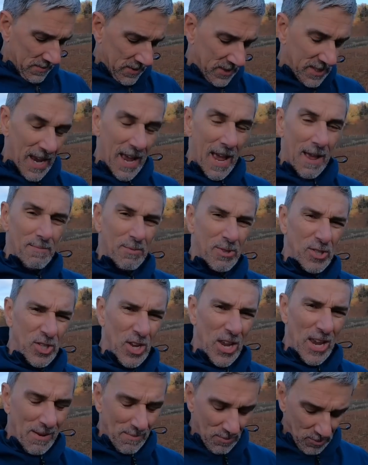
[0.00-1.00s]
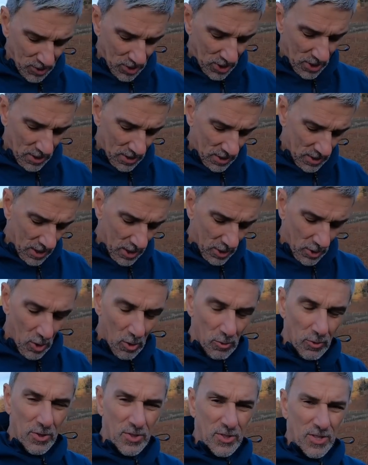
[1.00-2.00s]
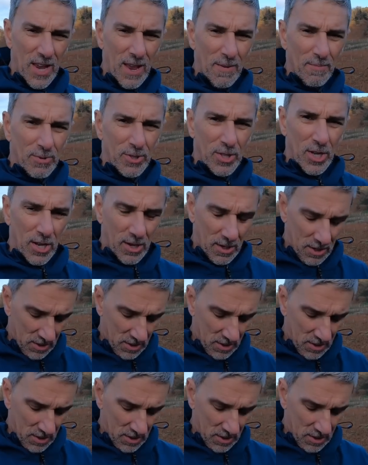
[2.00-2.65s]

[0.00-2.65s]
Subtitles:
taped seams on all the zips.